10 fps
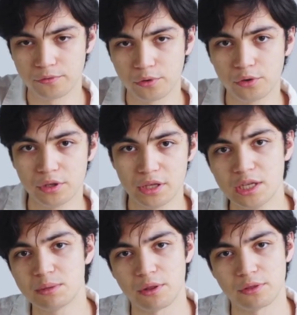for
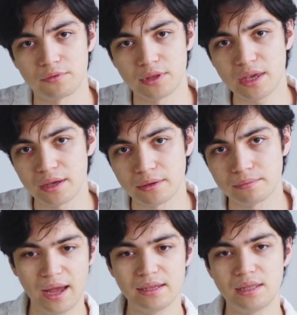each month of the year.
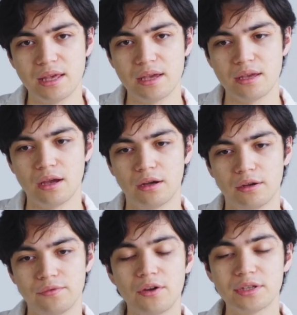As they
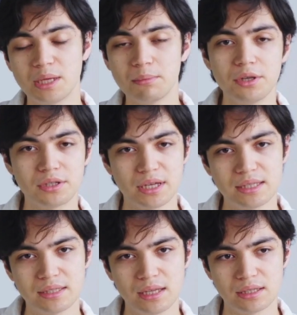are very similar to
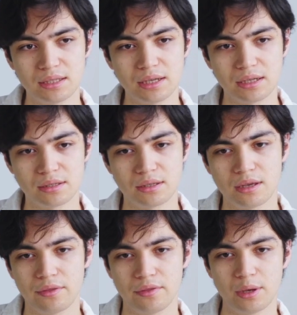incense sticks,
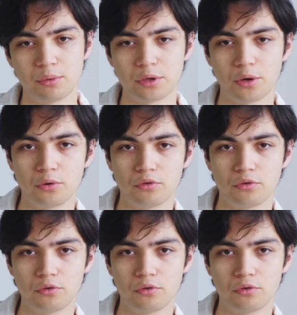they will go